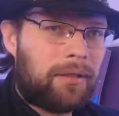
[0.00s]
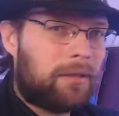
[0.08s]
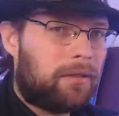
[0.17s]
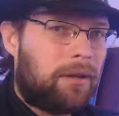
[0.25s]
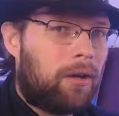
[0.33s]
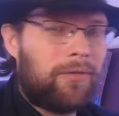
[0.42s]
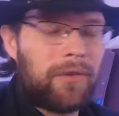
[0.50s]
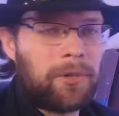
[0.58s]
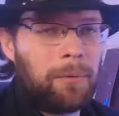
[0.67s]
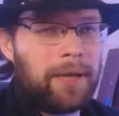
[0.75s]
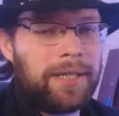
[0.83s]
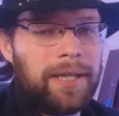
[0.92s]
over
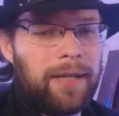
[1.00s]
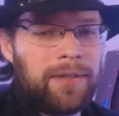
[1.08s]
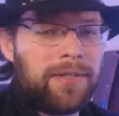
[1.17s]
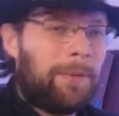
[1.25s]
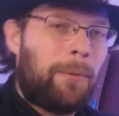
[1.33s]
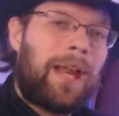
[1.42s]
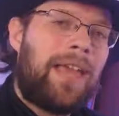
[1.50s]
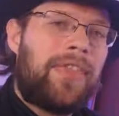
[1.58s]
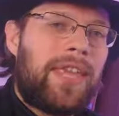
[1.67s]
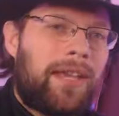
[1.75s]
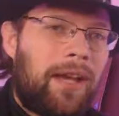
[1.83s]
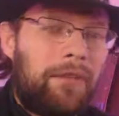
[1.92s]
20 years. I mean, when I
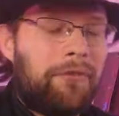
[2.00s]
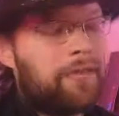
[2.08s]
think of